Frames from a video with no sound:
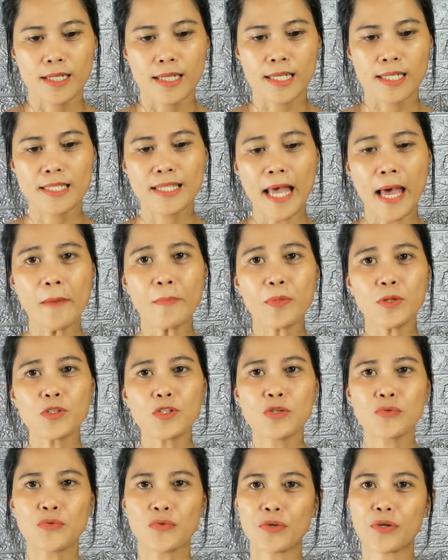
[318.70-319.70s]

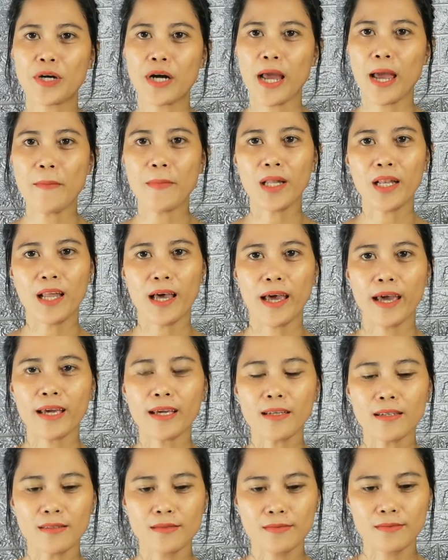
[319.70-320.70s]
Examples for
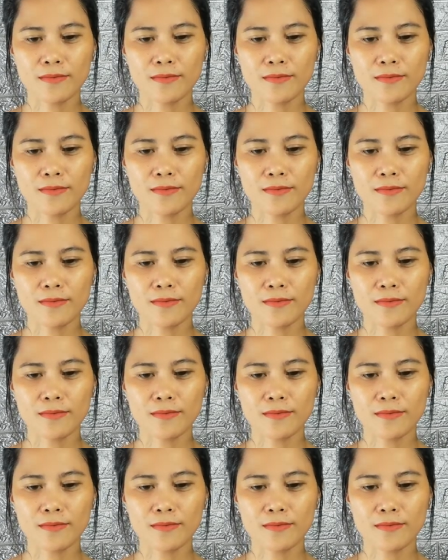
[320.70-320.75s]
MLA,